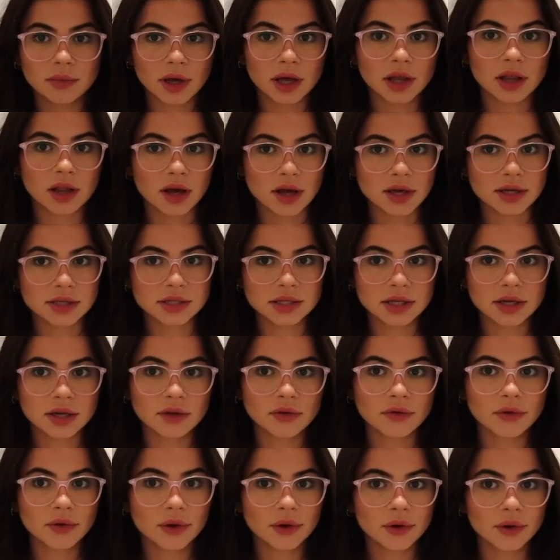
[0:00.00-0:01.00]
my
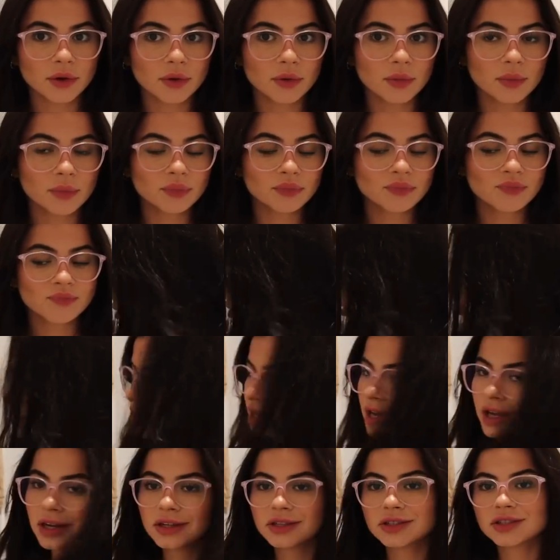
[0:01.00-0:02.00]
closet room. There's
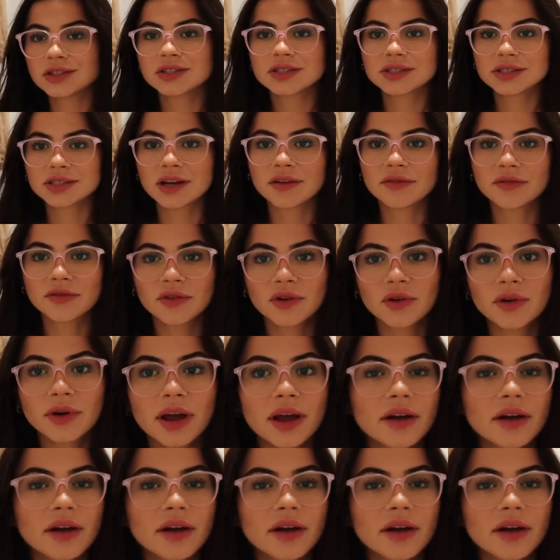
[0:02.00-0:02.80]
kind of just stuff thrown